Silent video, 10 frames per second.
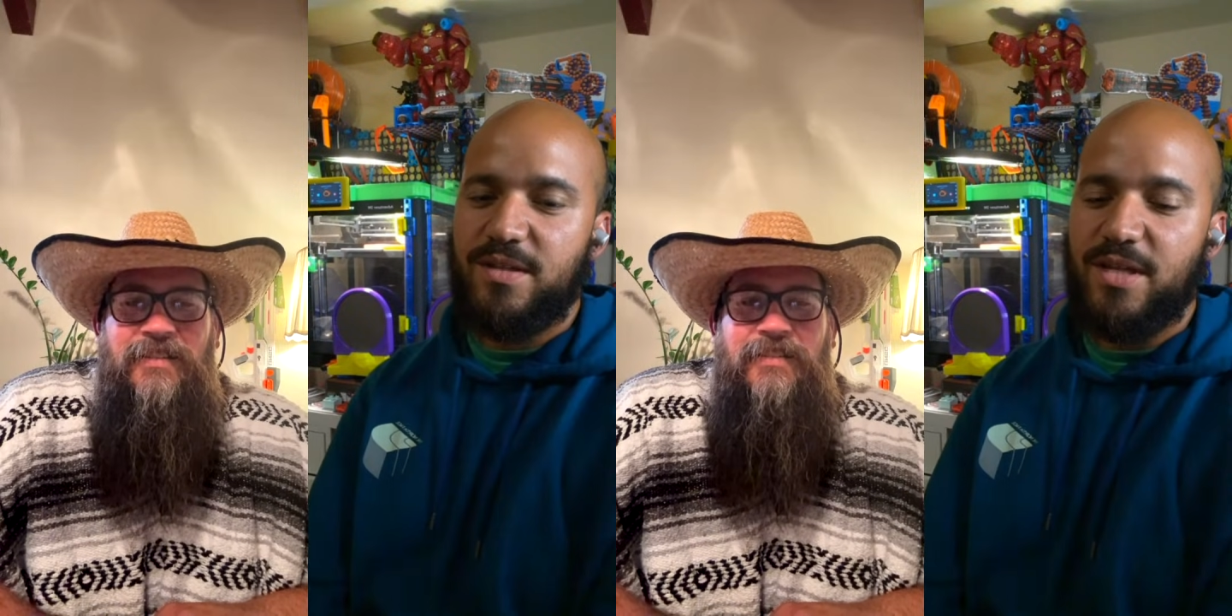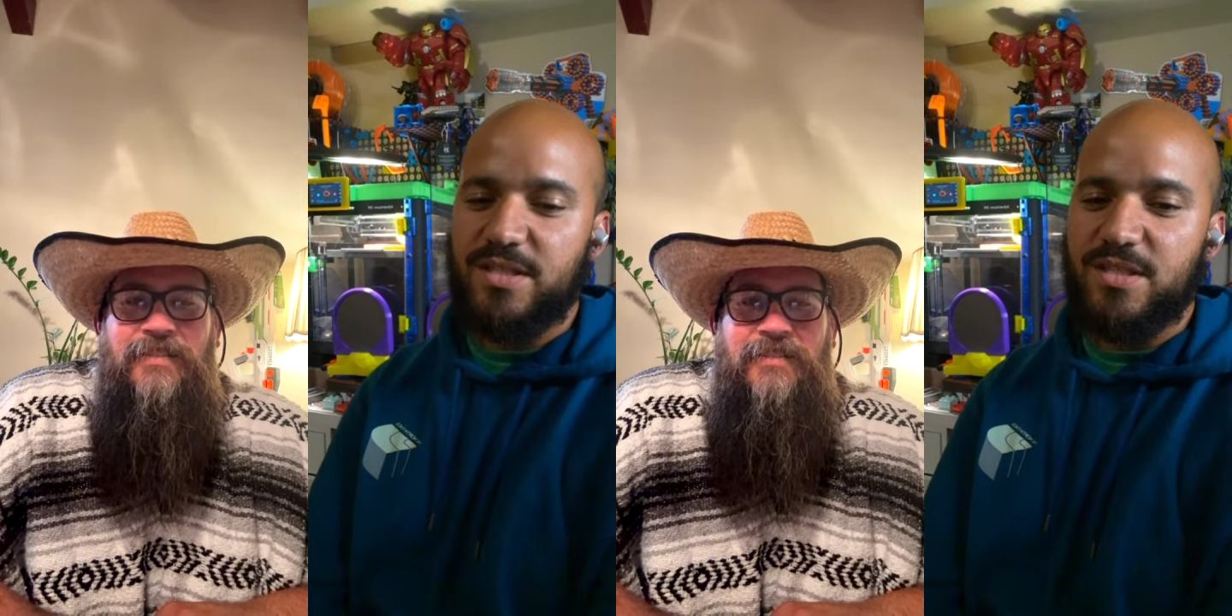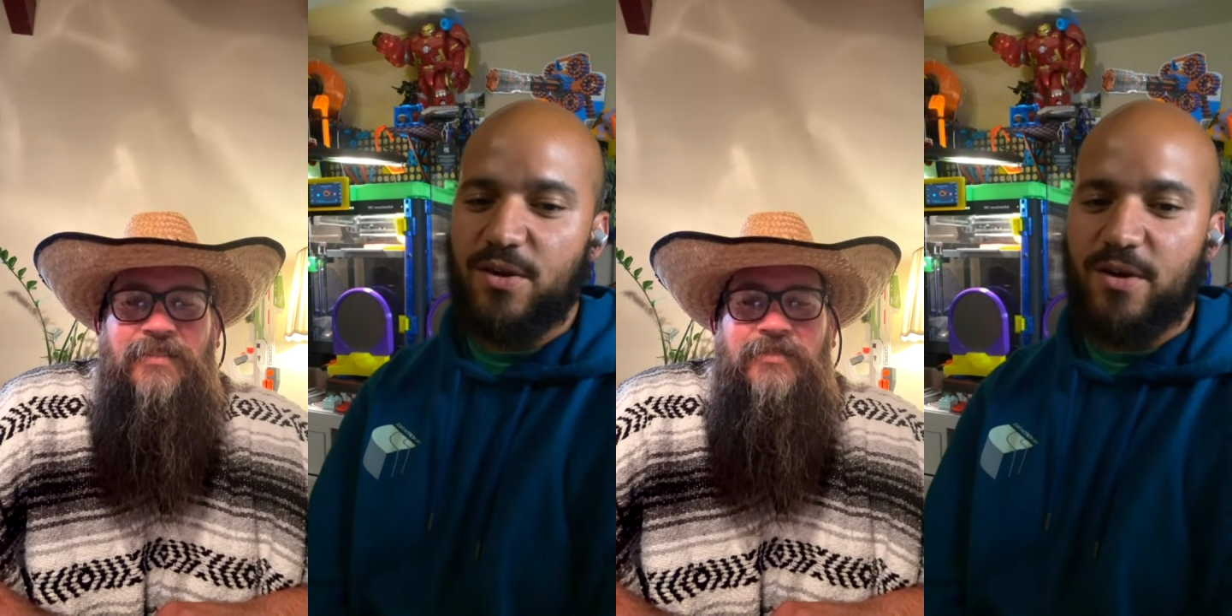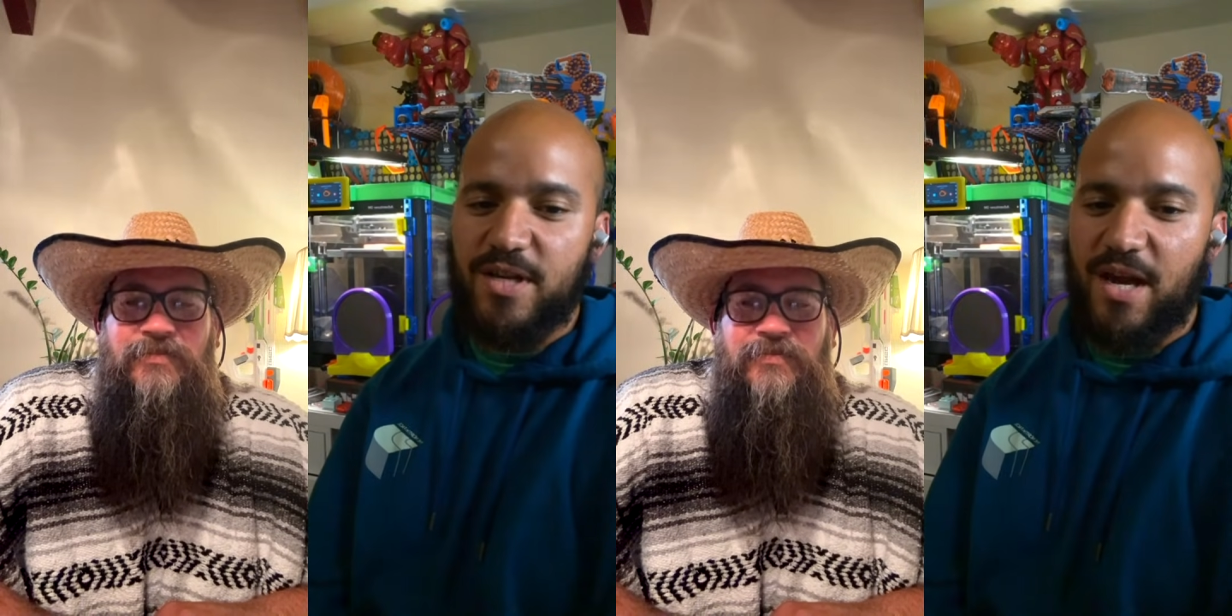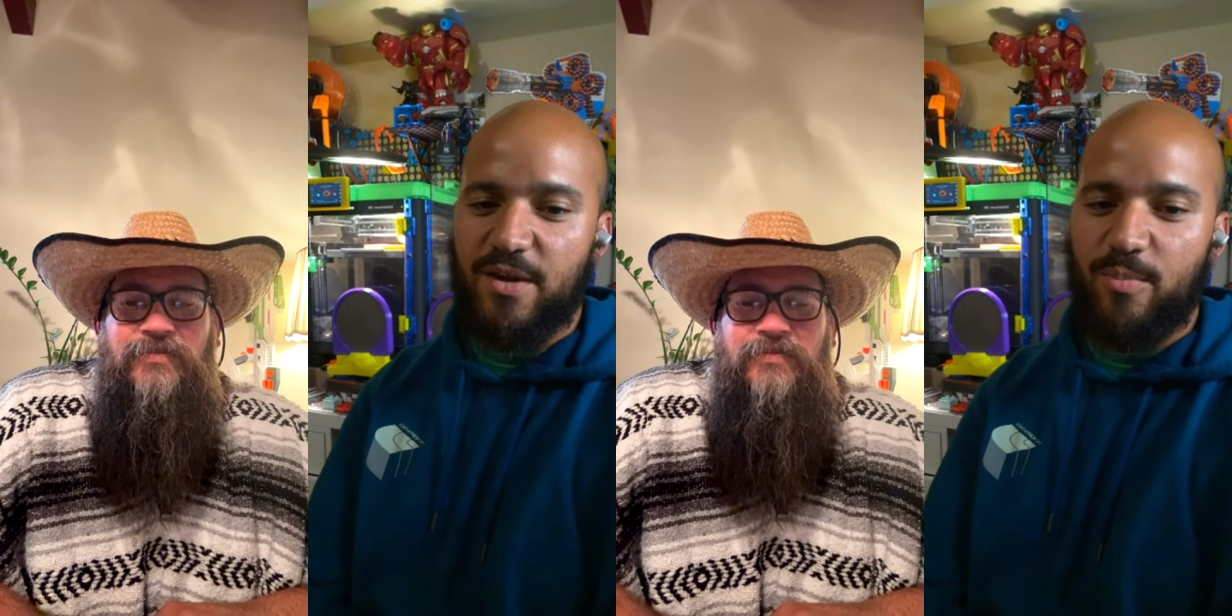because it's
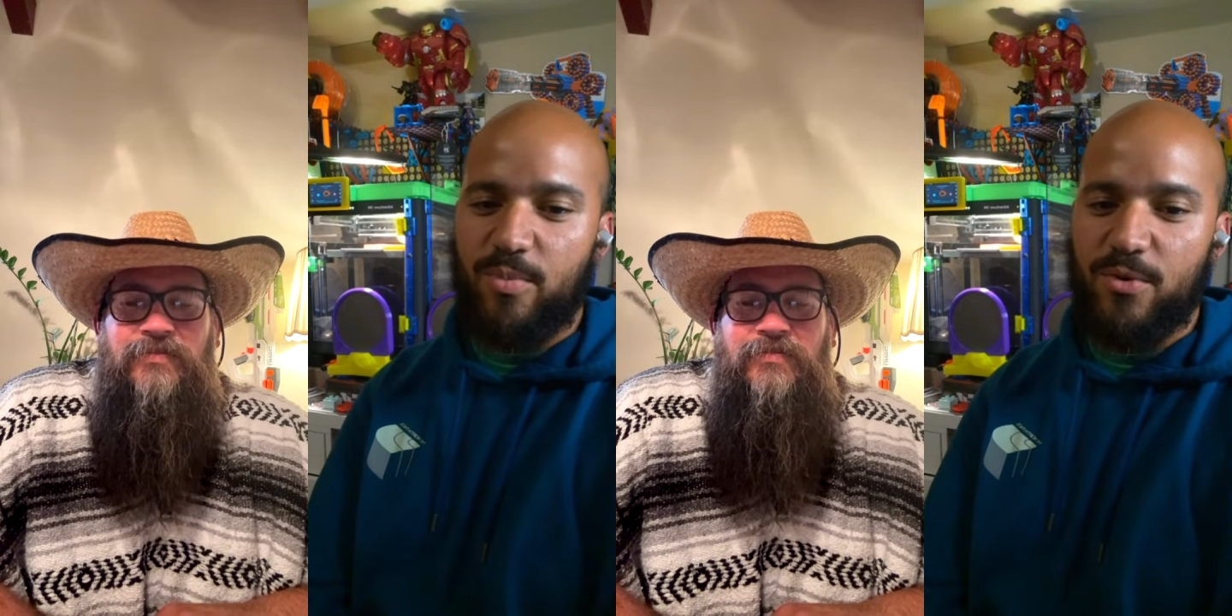already kind of